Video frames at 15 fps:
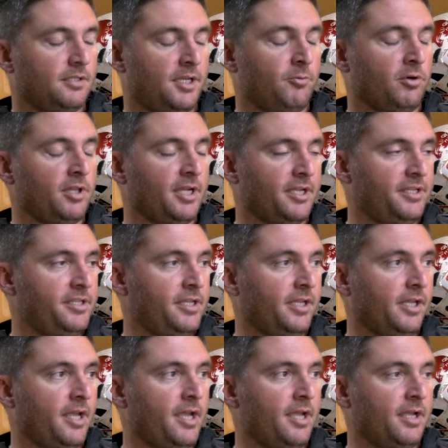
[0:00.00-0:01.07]
And we're like a yin and
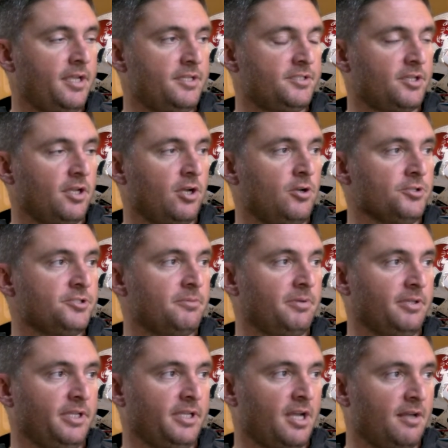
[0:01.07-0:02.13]
yang. He's
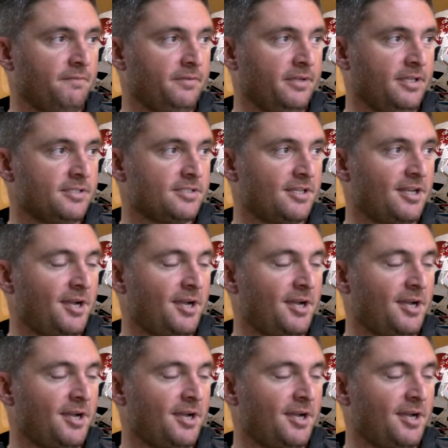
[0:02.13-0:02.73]
ultimately confident.